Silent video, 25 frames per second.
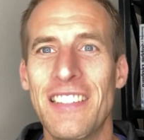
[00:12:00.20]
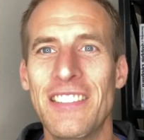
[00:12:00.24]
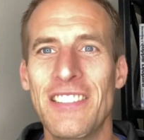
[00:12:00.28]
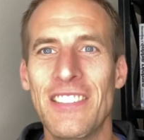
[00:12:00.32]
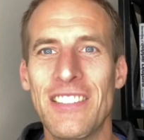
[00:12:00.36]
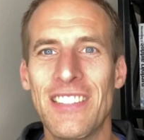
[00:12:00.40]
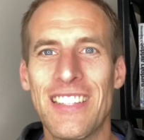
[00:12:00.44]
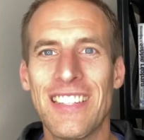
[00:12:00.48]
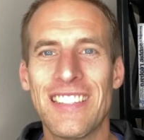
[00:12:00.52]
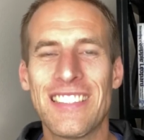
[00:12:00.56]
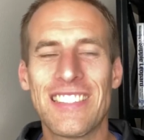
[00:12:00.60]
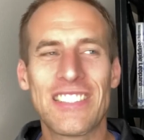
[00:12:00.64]

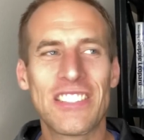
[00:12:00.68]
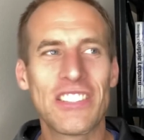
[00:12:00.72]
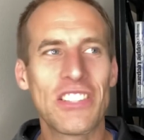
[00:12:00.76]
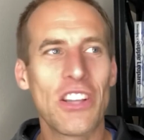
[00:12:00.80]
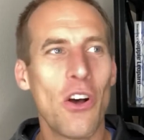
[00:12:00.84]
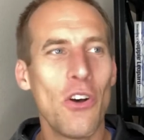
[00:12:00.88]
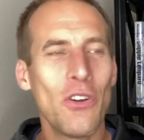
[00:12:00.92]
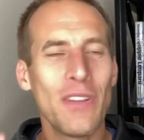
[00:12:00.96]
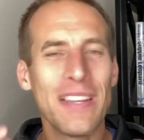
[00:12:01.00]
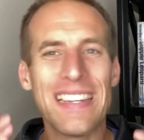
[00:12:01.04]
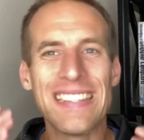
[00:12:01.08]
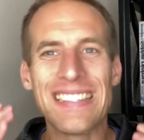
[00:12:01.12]
Because
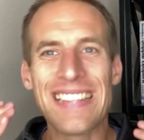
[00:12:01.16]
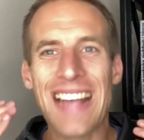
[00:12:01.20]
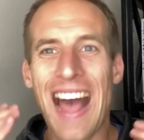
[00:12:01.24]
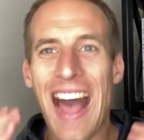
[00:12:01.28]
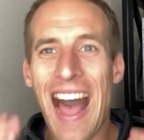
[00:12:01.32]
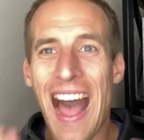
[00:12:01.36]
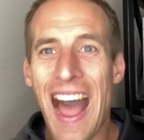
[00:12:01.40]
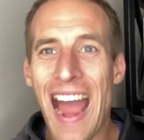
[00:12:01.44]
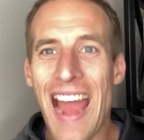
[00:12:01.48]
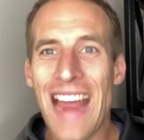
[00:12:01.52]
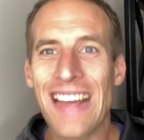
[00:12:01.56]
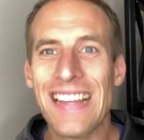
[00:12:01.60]
salt is
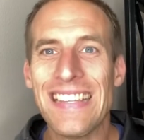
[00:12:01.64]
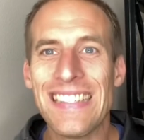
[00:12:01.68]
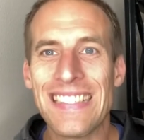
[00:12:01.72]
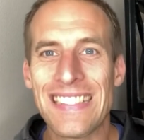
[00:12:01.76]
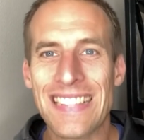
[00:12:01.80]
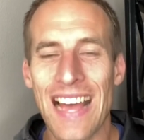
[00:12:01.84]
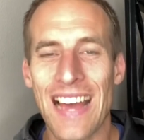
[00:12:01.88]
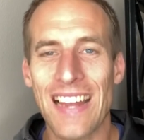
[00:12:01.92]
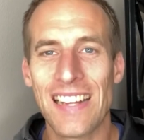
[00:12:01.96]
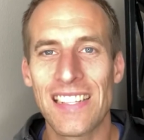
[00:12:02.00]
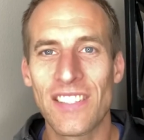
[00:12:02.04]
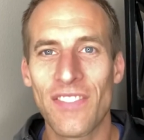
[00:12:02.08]
highly
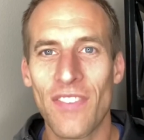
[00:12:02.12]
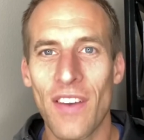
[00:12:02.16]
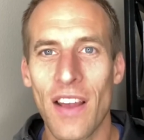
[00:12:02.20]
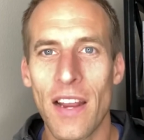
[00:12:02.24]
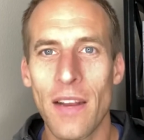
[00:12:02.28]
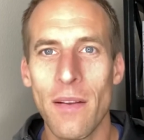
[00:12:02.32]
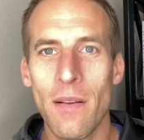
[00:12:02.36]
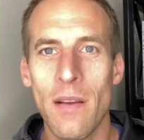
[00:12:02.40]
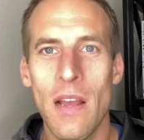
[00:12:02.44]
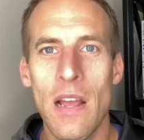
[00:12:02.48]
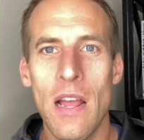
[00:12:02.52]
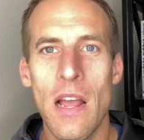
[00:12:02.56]

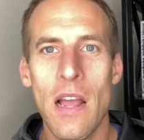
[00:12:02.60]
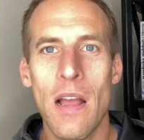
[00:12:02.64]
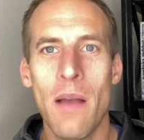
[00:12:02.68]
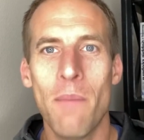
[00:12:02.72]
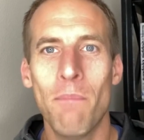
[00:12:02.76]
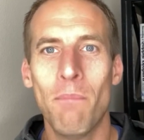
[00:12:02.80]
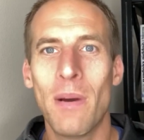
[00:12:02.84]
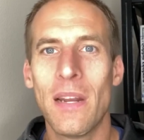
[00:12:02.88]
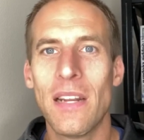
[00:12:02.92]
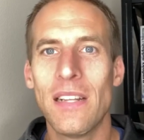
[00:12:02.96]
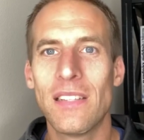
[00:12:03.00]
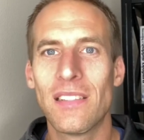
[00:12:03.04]
satisfying,
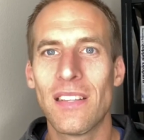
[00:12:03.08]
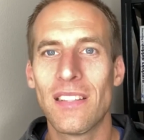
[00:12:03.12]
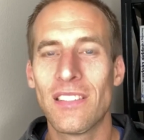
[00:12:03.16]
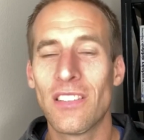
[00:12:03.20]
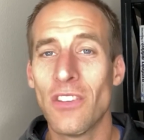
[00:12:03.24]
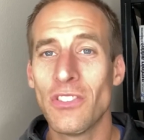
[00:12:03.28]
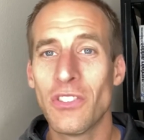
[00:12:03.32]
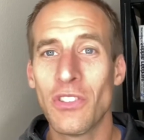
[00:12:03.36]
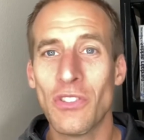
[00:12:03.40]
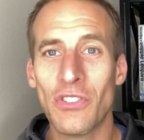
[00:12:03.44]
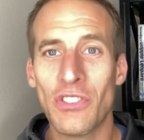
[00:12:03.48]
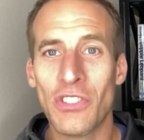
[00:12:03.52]
but it's, it's
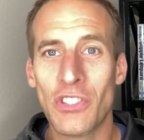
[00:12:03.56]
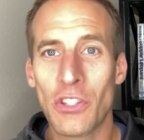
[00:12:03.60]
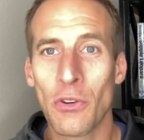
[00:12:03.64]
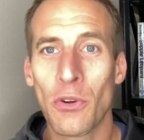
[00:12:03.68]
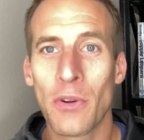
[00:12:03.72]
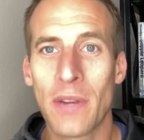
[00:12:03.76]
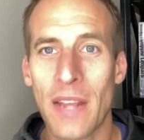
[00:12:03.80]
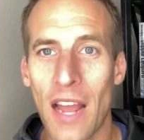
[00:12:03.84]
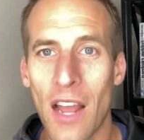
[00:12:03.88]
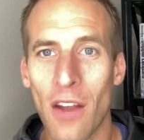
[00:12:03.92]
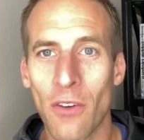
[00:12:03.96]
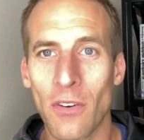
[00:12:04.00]
also zero
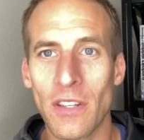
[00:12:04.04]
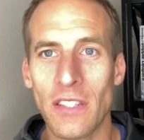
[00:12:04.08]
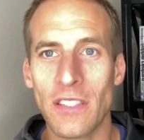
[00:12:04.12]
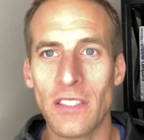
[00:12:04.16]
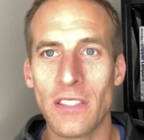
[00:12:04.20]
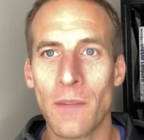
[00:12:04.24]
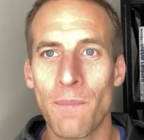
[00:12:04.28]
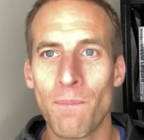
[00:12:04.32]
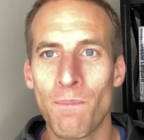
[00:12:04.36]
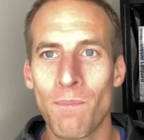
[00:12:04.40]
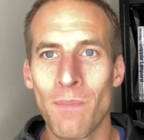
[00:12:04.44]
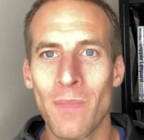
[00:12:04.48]

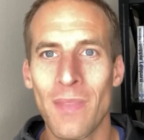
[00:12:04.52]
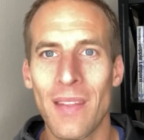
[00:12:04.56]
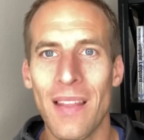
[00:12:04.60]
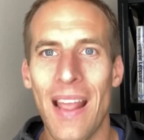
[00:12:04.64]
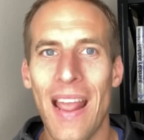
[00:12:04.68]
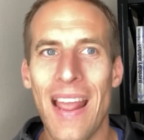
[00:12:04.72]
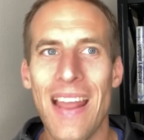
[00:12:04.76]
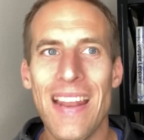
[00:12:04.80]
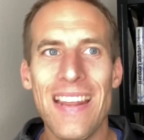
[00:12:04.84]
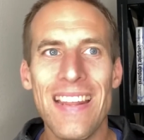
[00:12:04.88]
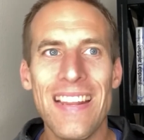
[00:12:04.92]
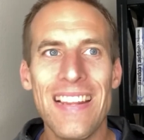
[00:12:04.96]
calories.
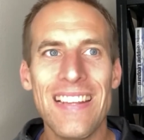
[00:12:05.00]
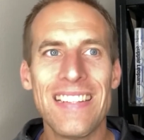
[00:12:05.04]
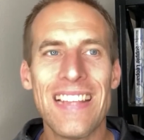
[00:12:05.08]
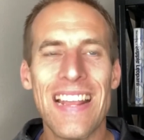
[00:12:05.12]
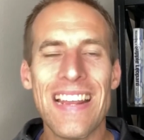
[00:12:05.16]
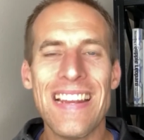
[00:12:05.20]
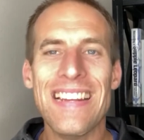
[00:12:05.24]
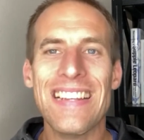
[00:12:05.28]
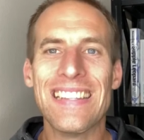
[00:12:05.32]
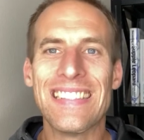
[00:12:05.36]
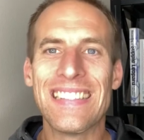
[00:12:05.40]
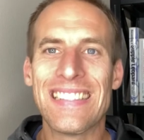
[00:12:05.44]
And it is a
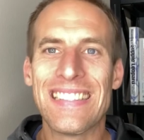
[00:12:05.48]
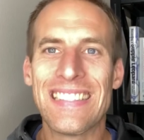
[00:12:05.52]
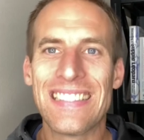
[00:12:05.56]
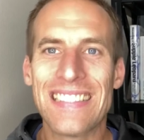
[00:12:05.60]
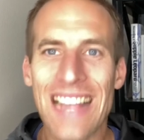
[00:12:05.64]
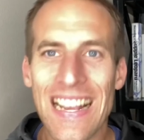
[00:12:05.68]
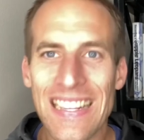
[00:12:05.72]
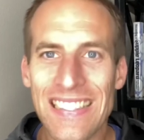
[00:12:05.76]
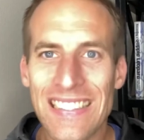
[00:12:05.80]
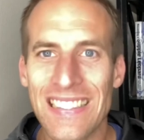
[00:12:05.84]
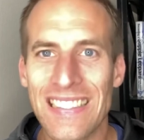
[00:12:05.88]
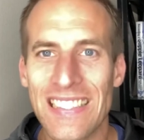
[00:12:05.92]

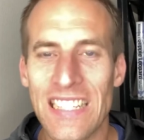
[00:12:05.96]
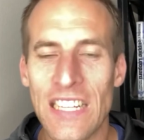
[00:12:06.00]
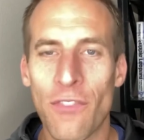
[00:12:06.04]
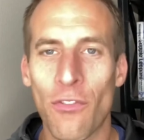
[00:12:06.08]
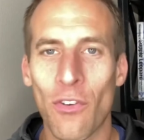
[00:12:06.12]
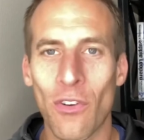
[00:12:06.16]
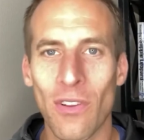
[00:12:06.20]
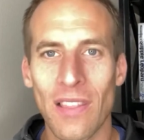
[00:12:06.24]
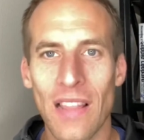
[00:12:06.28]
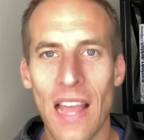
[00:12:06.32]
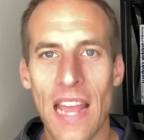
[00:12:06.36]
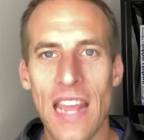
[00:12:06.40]
necessity
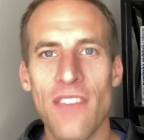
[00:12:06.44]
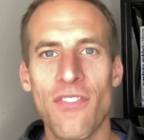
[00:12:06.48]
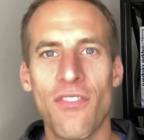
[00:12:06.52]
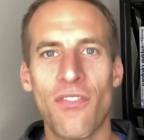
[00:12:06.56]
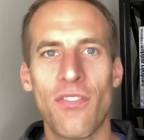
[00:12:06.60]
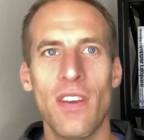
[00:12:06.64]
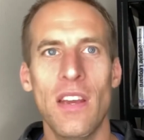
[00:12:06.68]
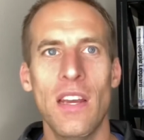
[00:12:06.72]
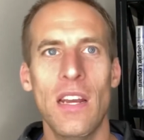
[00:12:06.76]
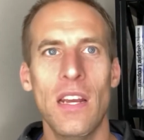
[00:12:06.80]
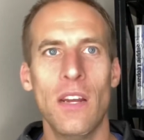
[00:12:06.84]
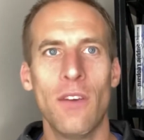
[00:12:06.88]
for life,
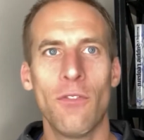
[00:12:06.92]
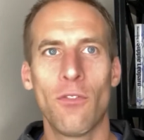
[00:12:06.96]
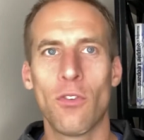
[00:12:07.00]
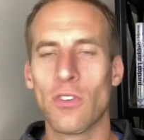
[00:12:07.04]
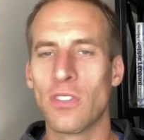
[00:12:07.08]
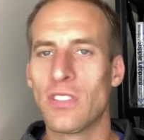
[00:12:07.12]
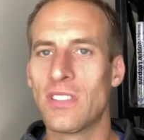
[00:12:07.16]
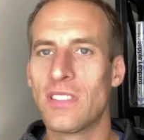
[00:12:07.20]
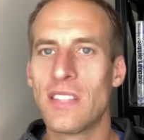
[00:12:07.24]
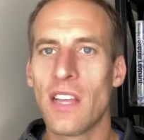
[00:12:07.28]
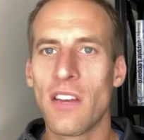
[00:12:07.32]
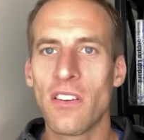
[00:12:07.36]
for
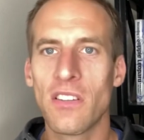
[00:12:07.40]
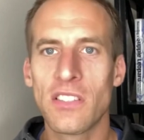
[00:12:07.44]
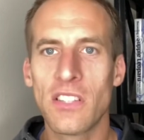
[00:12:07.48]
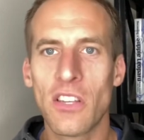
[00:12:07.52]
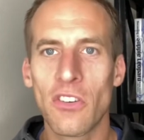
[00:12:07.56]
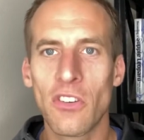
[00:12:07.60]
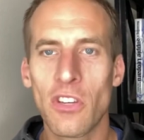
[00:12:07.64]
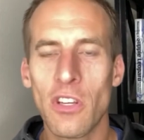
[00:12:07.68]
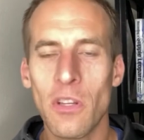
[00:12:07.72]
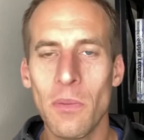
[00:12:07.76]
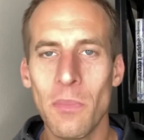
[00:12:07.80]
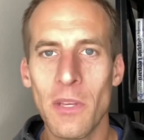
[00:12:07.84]
cell to cell
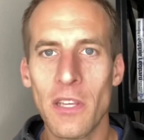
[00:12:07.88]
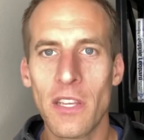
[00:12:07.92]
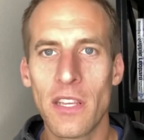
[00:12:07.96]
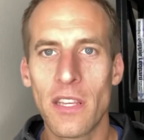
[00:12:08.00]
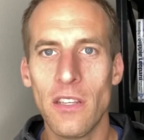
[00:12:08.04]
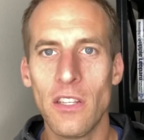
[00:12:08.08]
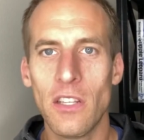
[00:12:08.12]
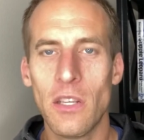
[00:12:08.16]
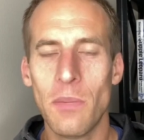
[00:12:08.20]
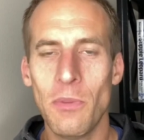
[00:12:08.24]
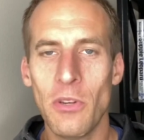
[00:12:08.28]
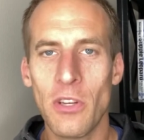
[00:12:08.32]

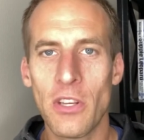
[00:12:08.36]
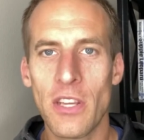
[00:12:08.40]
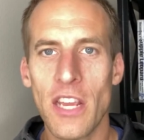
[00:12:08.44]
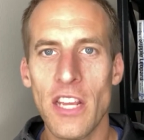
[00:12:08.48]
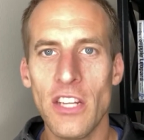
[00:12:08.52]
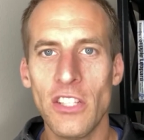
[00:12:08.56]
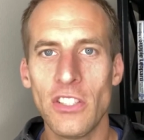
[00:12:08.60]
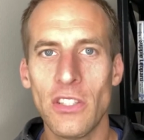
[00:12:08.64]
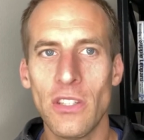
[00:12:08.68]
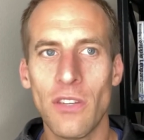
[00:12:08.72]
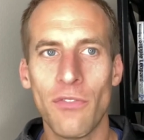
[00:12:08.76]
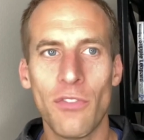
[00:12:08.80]

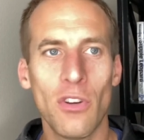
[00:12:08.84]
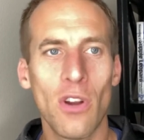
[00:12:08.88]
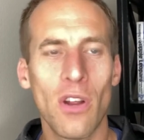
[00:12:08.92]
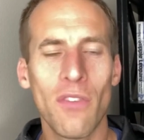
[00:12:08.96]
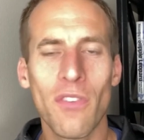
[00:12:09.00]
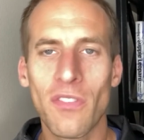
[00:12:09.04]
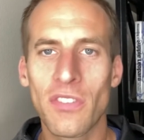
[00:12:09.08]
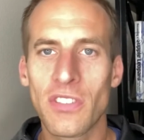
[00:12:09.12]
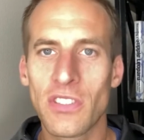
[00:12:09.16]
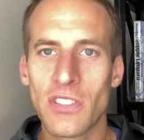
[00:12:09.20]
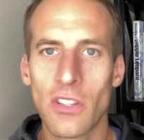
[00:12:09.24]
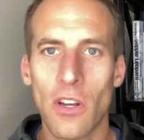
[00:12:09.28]
communication. If you don't
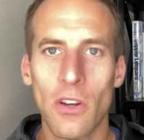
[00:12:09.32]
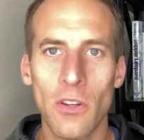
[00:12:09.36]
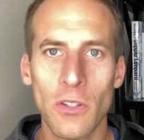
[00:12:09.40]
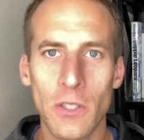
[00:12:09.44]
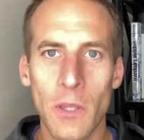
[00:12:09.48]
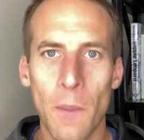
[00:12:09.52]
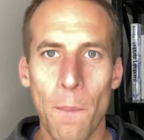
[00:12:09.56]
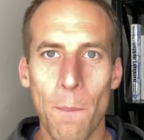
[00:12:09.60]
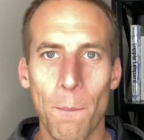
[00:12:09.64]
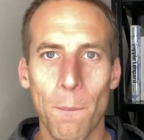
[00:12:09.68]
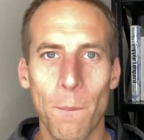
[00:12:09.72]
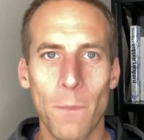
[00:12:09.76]
have salt,
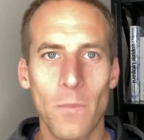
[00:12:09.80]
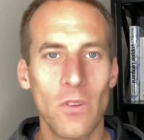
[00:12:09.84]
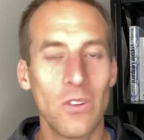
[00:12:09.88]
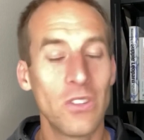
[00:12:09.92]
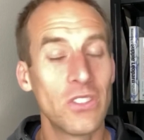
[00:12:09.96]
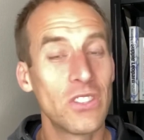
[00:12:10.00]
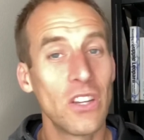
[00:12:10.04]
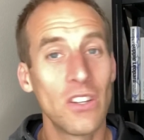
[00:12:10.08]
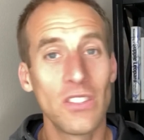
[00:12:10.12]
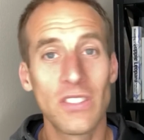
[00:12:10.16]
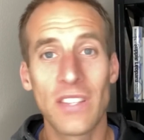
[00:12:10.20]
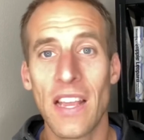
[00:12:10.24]
your
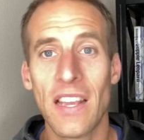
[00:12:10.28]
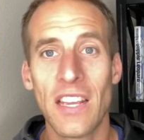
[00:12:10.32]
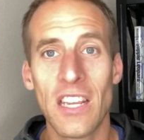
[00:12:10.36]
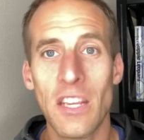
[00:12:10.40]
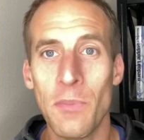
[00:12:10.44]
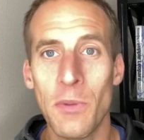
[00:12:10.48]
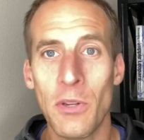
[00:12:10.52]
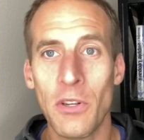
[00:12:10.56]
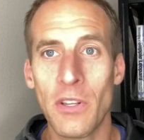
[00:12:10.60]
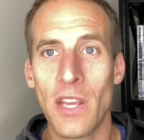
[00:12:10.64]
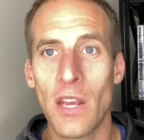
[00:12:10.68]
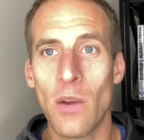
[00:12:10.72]
cells can't
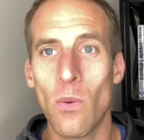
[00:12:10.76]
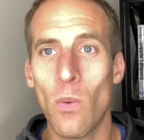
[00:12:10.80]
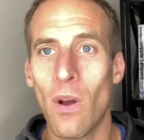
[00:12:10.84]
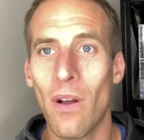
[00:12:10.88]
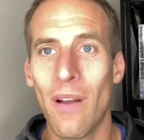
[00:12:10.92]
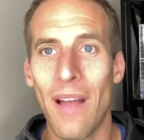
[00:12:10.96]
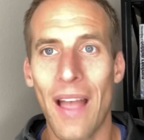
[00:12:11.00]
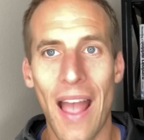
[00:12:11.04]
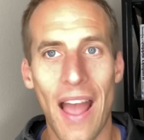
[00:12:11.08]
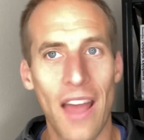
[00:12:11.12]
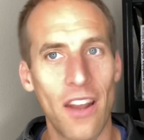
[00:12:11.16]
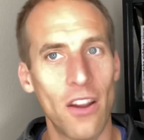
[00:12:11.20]
communicate well
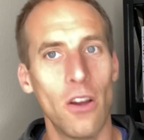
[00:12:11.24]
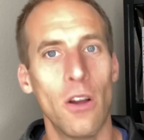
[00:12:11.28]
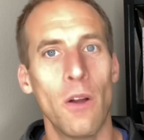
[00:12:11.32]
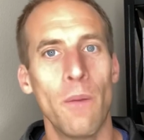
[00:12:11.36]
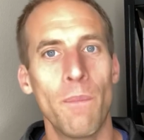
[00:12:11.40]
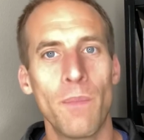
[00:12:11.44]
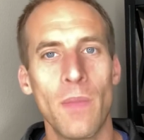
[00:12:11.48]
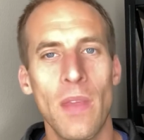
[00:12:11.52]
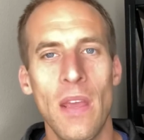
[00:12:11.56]
at all.